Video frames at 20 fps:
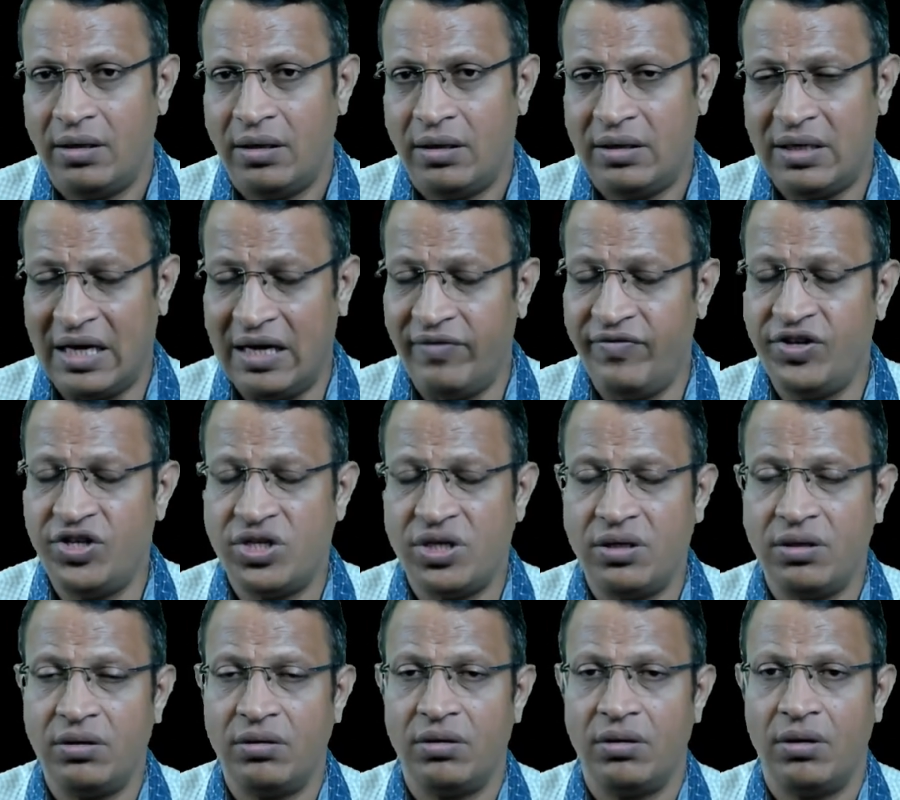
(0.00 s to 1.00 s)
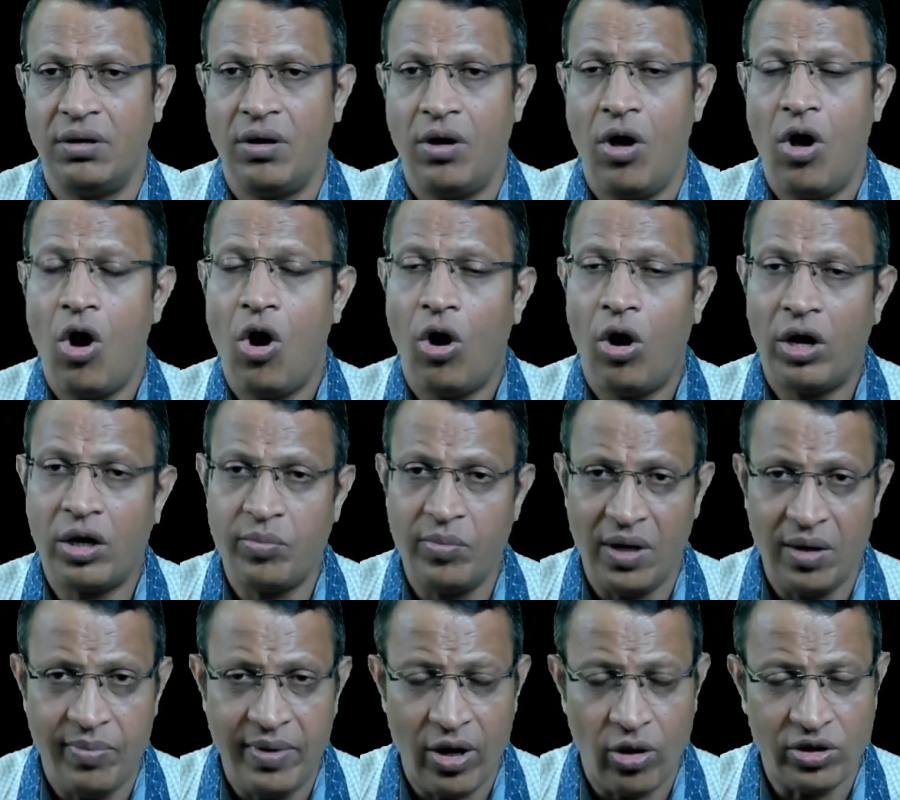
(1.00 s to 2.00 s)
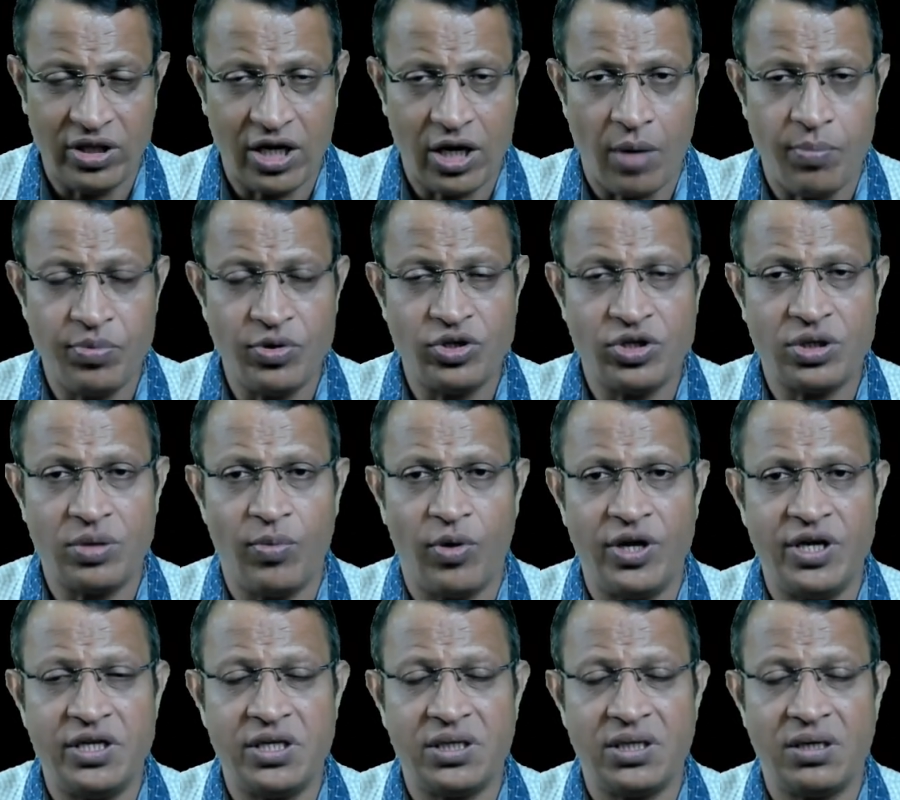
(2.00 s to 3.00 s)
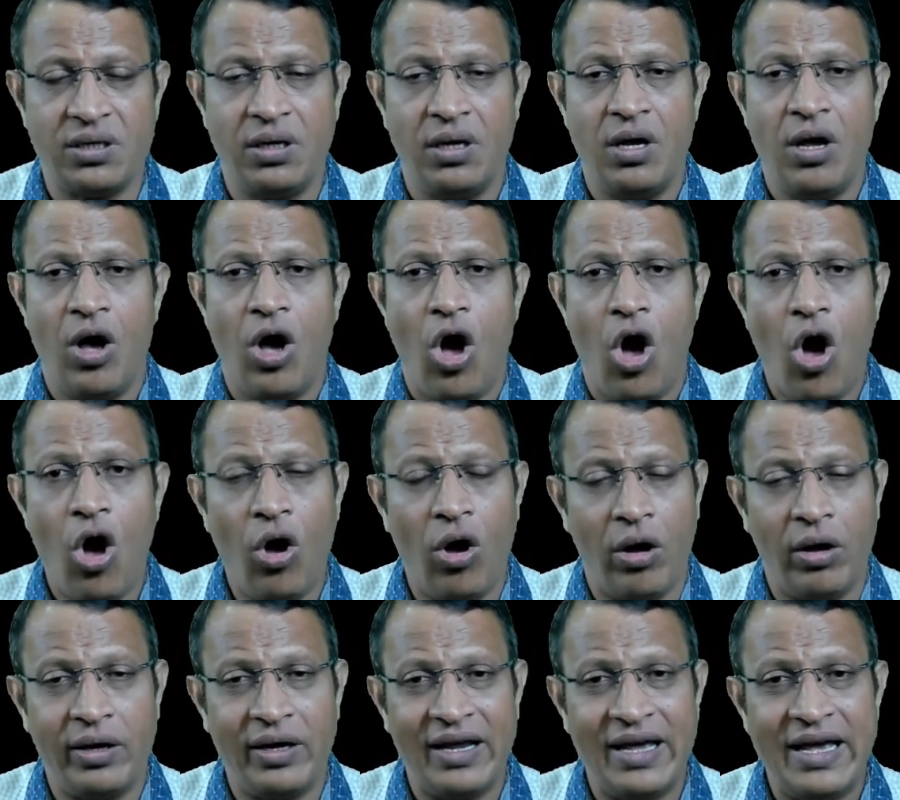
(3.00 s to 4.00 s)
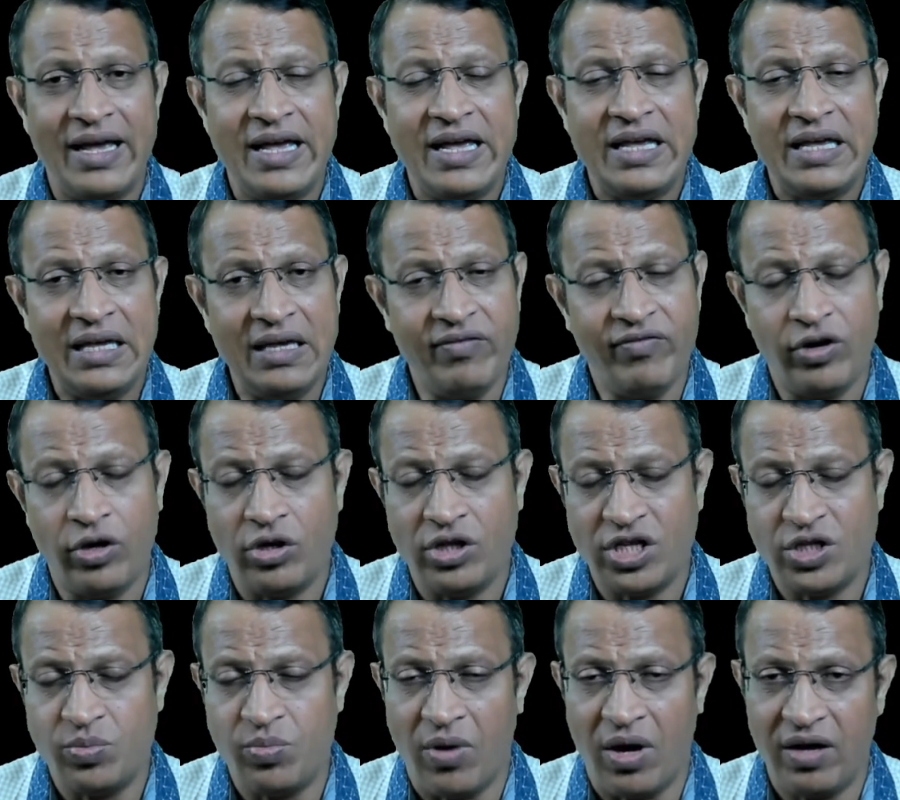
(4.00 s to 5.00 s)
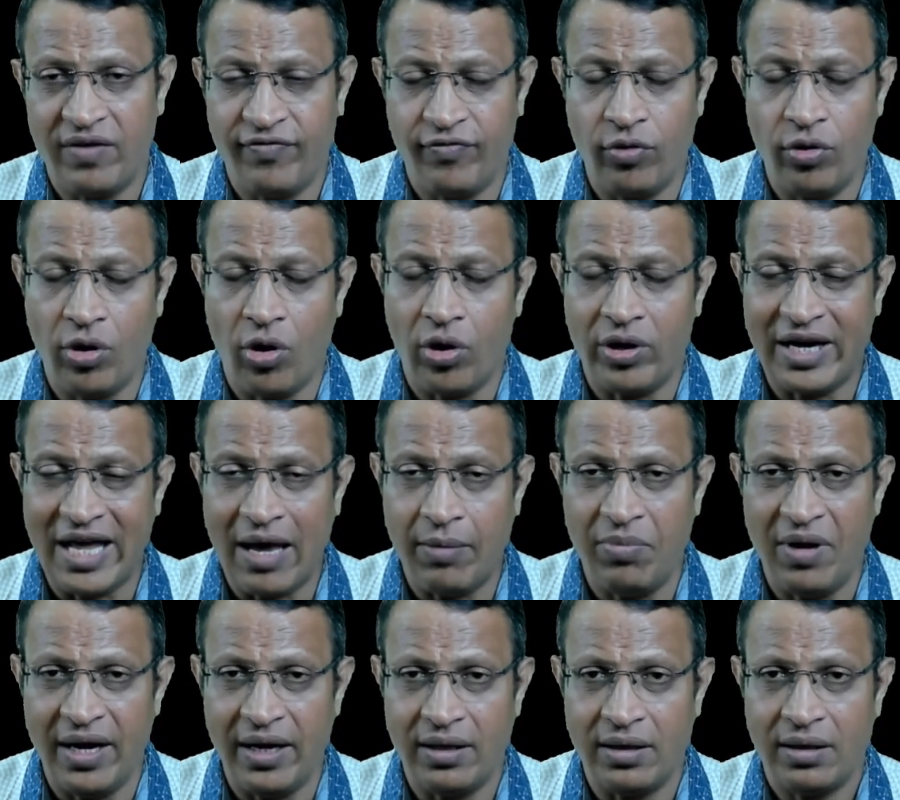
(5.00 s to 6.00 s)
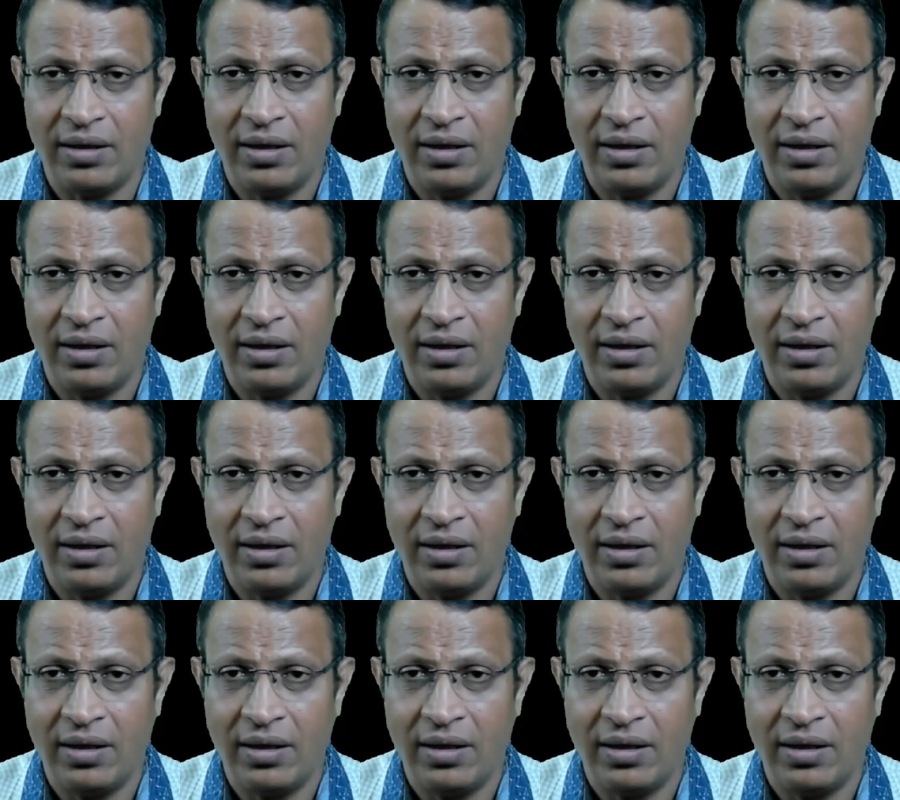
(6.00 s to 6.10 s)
television or maybe on the computer monitor or even on the smartphone or tablet,